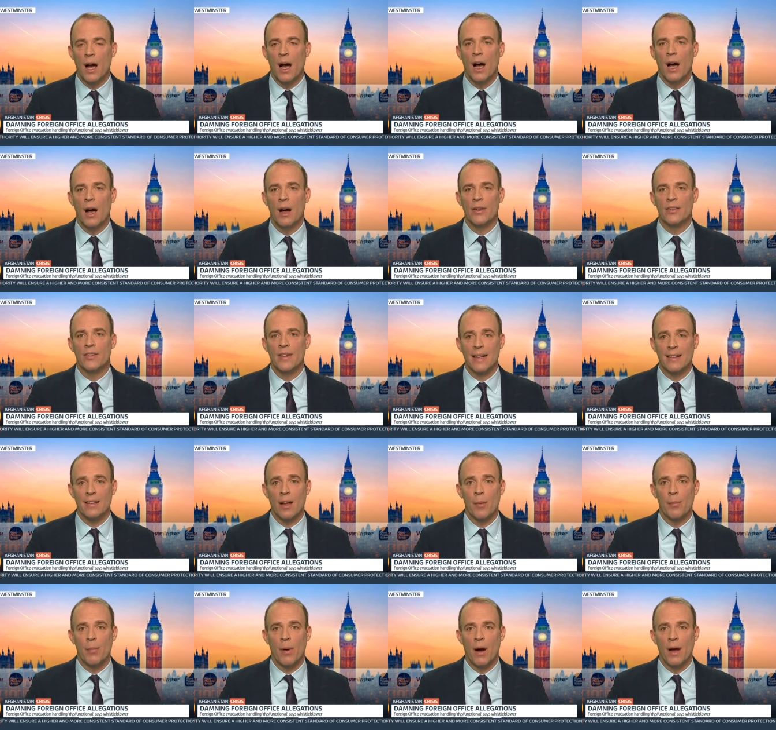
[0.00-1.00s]
uh, set
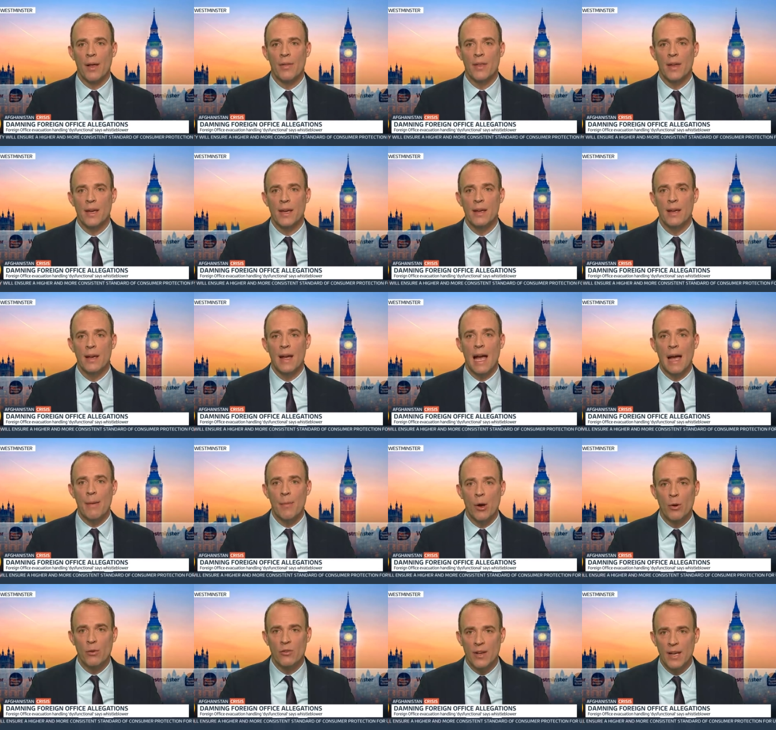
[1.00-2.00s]
up by the
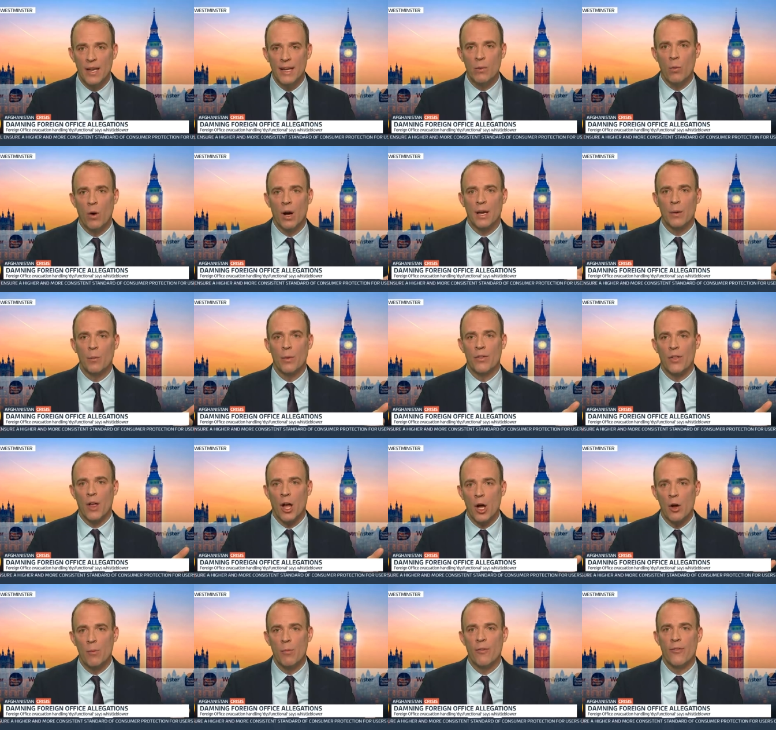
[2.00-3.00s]
M O D, working with the
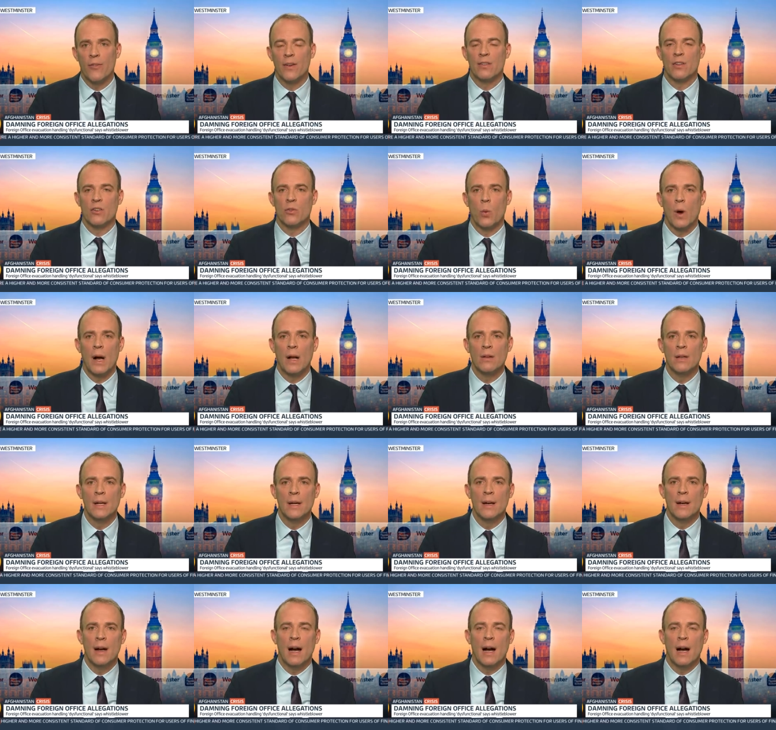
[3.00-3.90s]
Home Office as well,